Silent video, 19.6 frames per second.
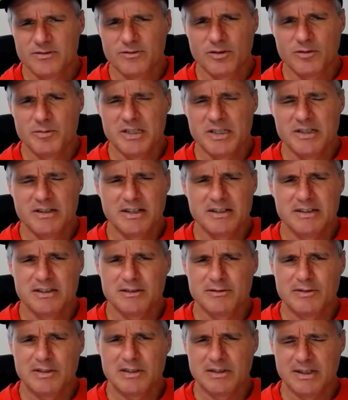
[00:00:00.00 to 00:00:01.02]
For me, that
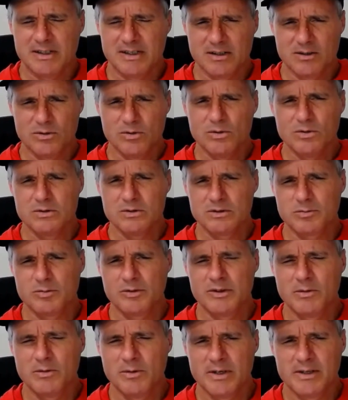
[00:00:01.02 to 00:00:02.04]
just felt like cool
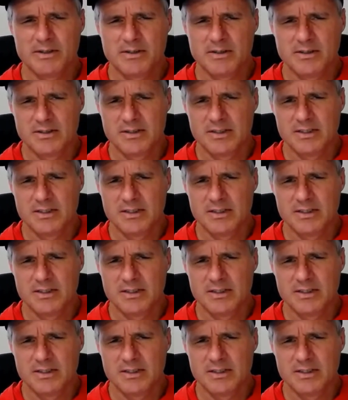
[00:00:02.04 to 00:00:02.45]
spring weather.